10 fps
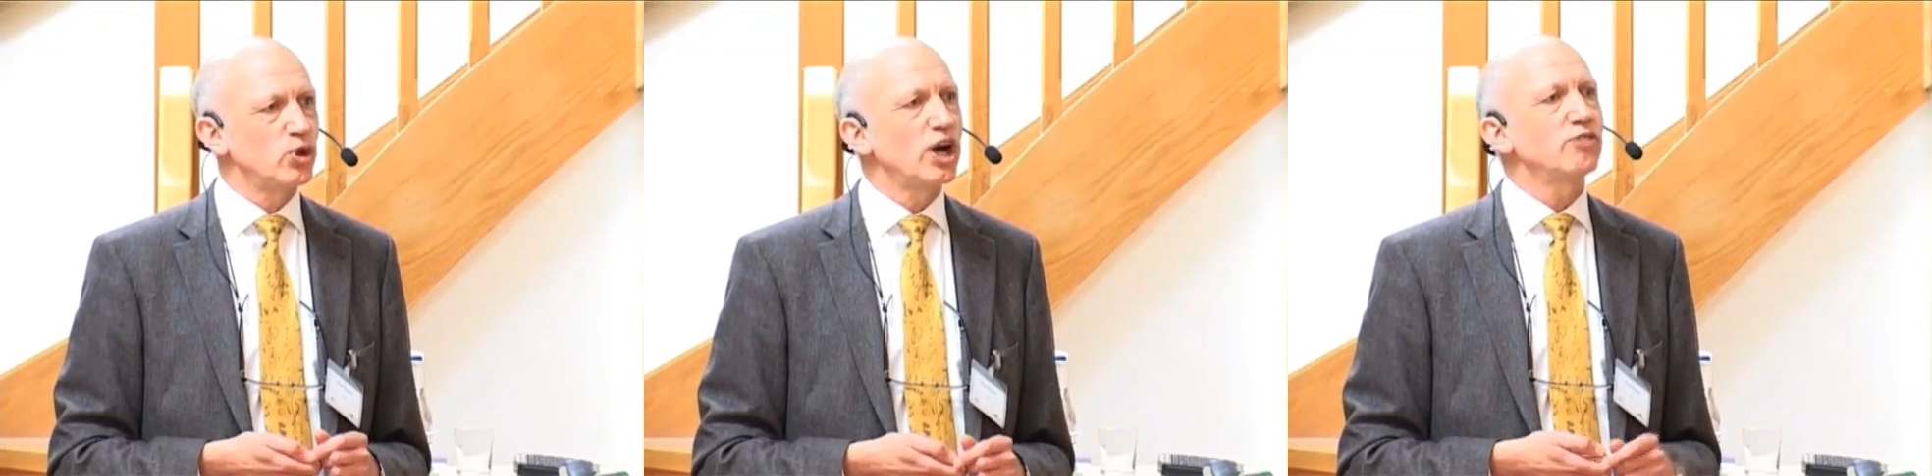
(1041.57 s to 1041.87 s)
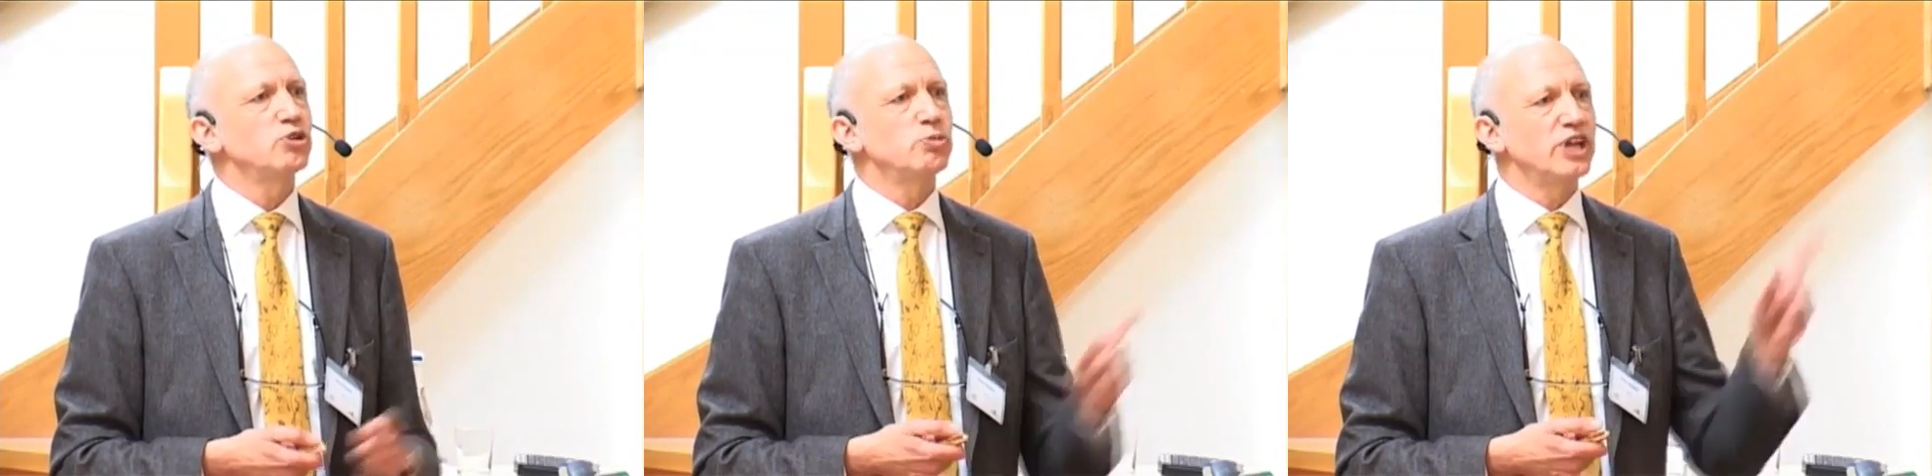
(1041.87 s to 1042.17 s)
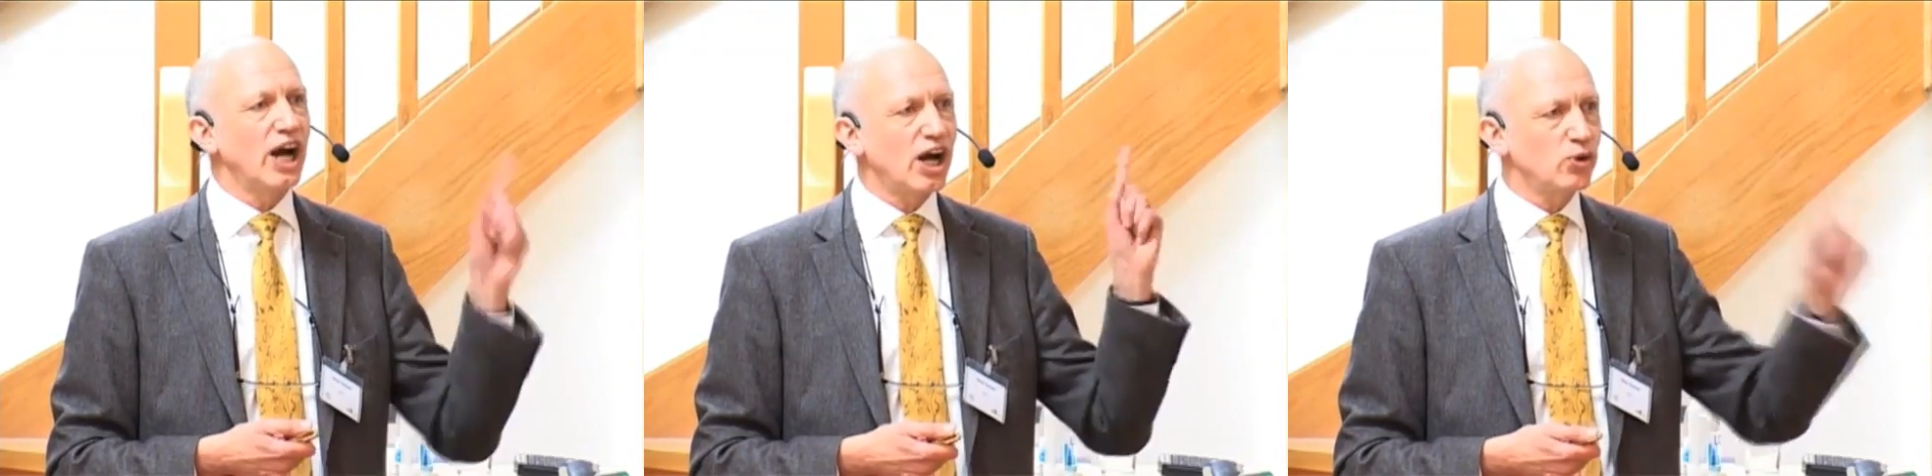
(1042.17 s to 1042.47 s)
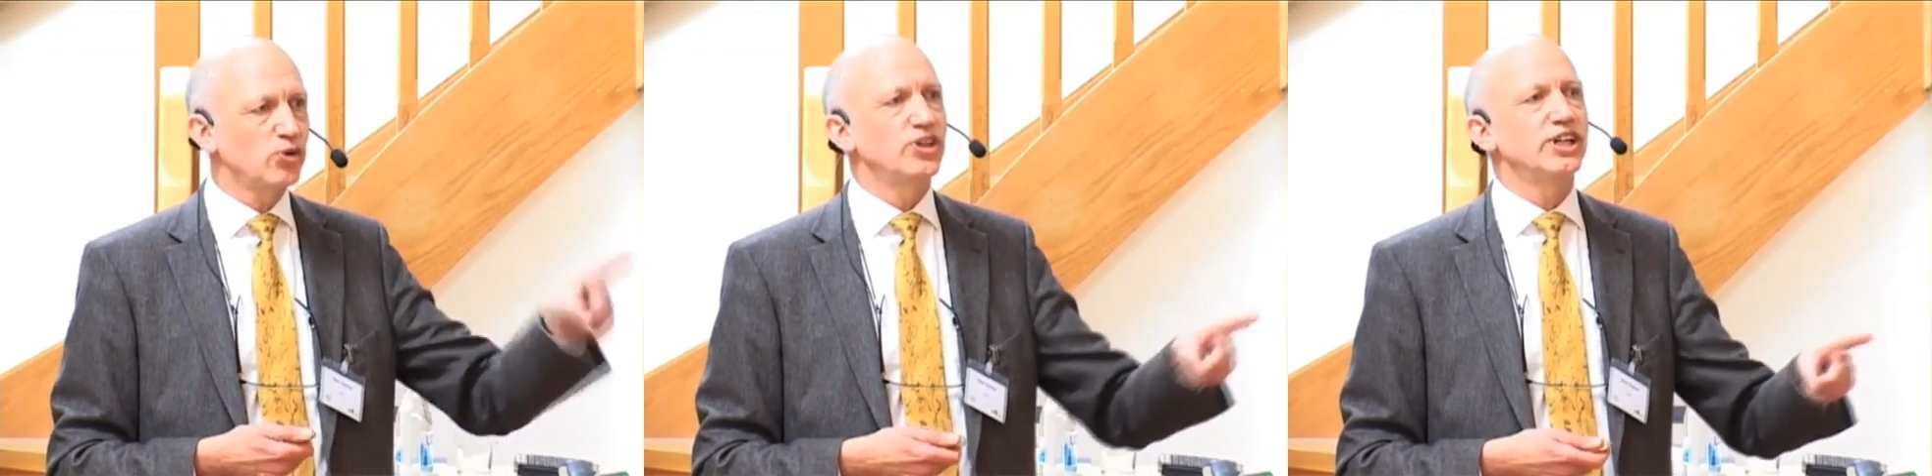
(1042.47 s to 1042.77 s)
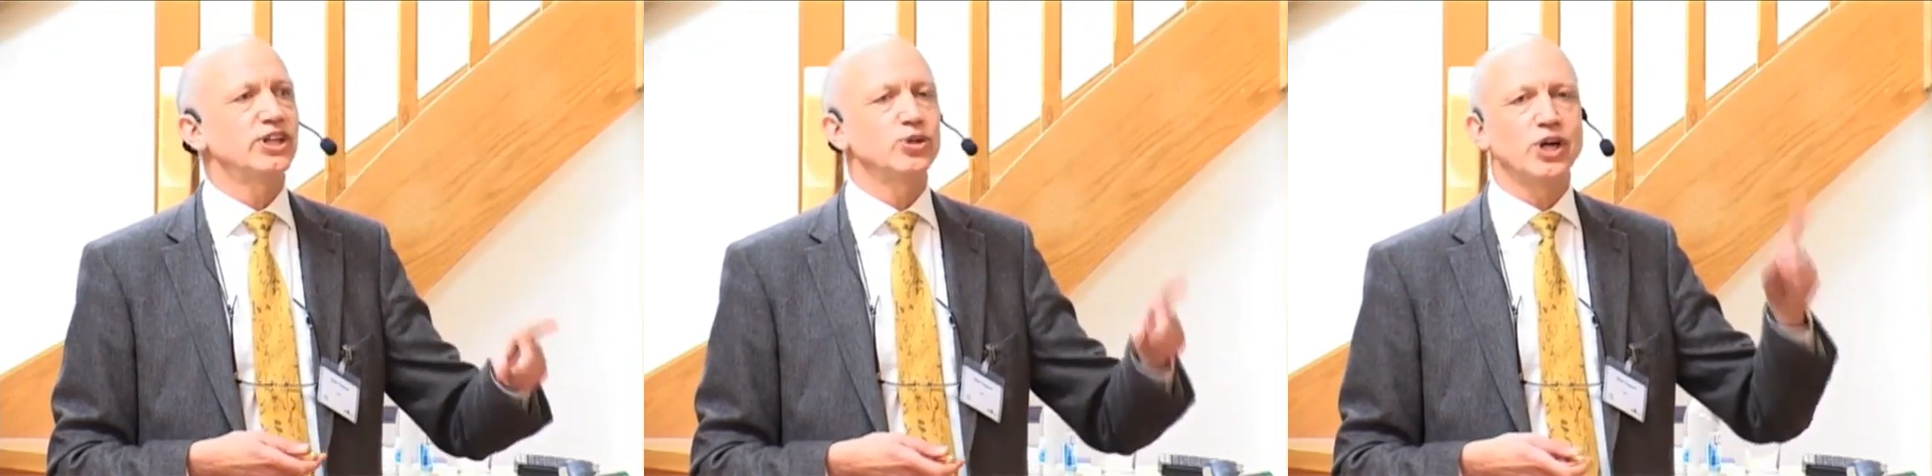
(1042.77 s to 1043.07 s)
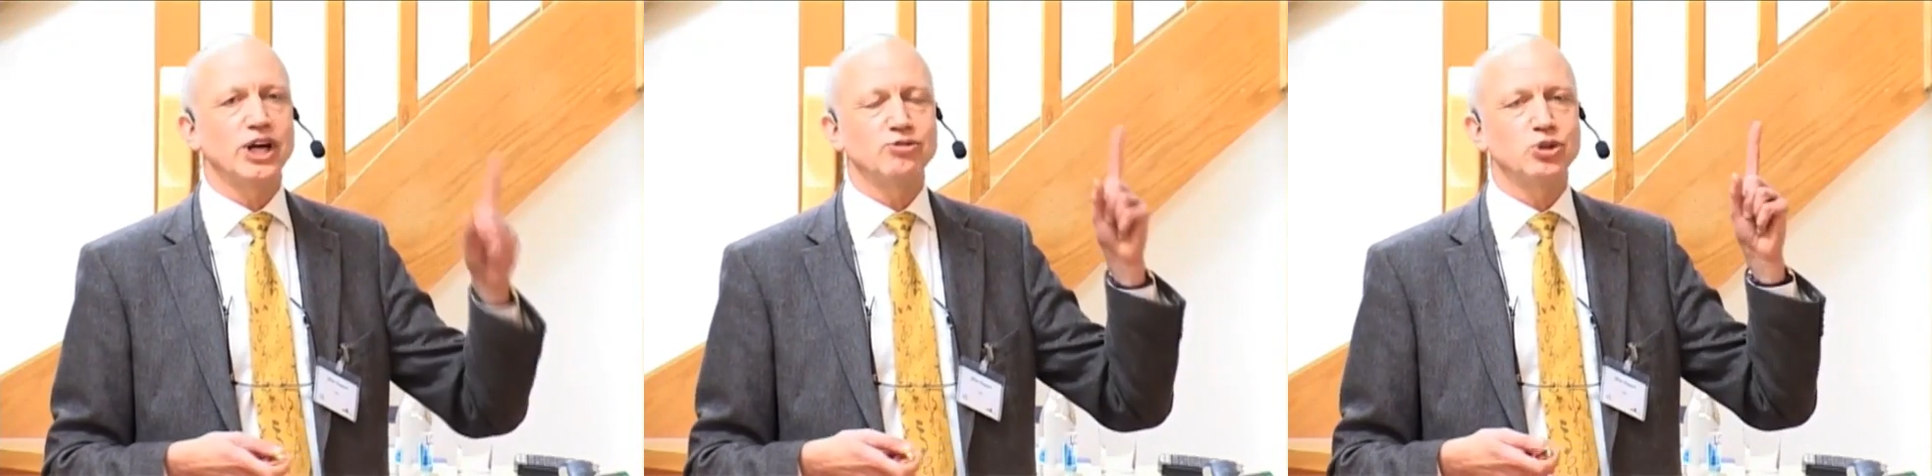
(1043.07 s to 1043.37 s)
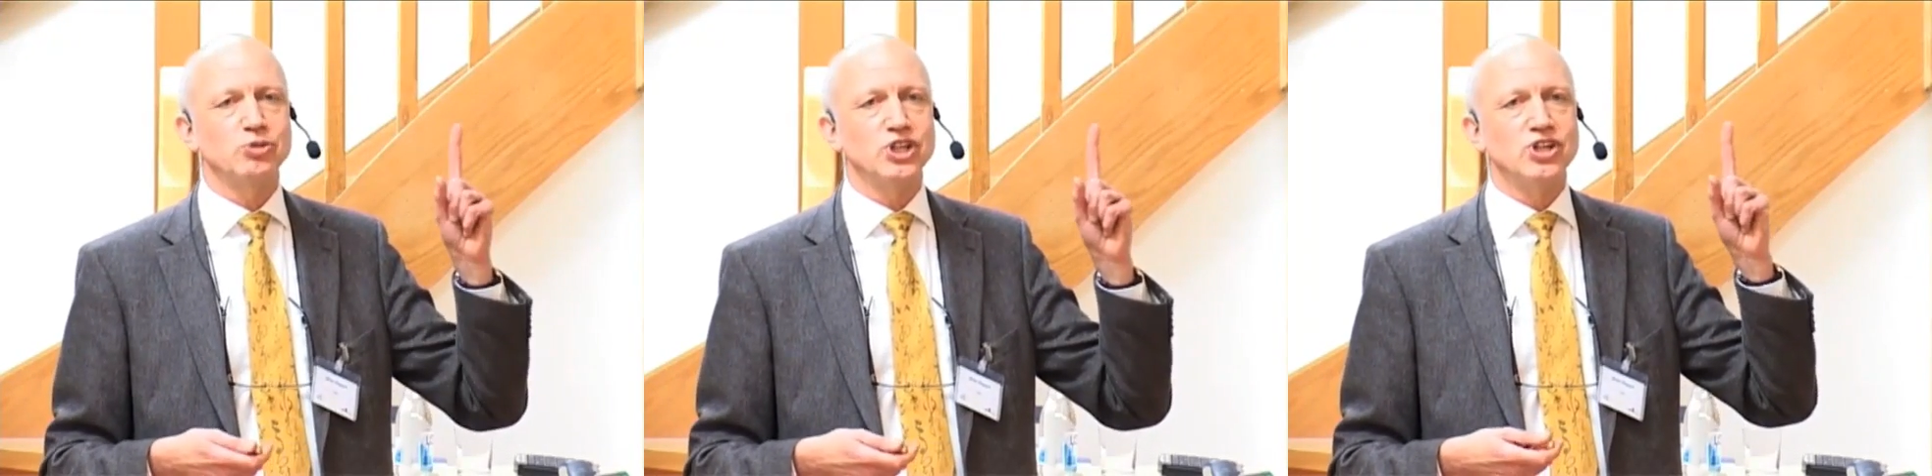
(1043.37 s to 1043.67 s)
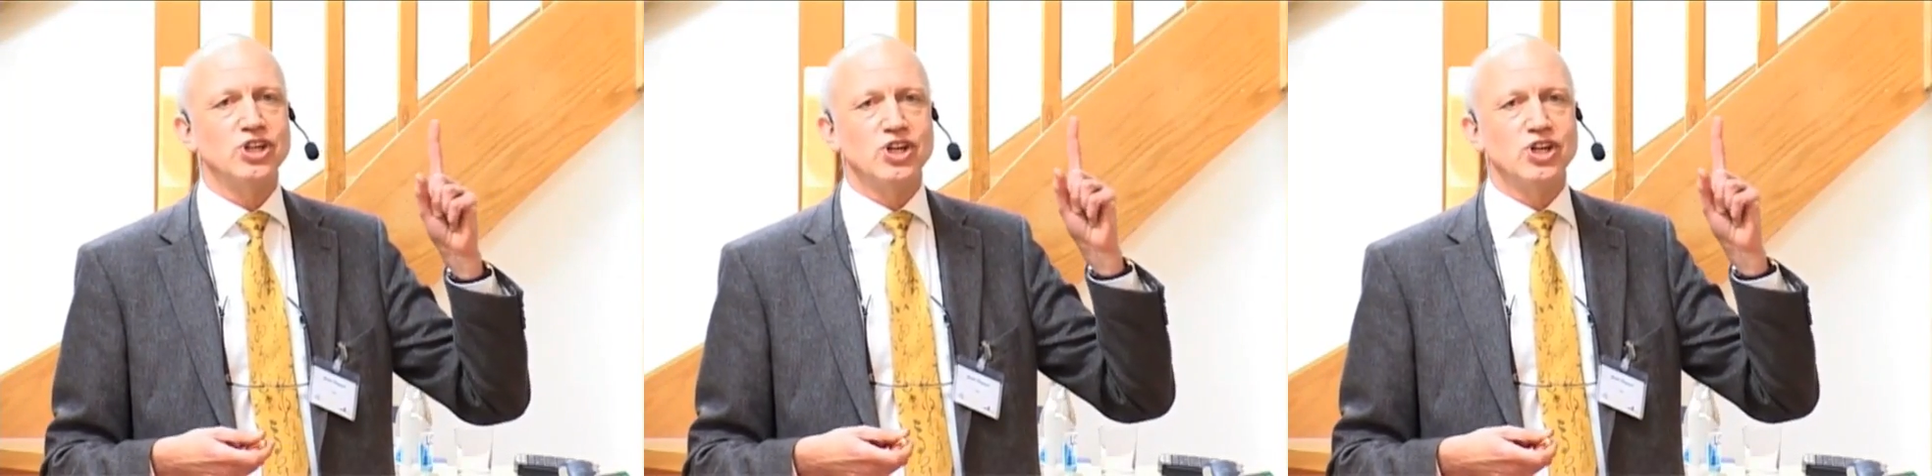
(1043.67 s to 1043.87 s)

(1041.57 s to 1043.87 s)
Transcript: You have to be out there, you have to be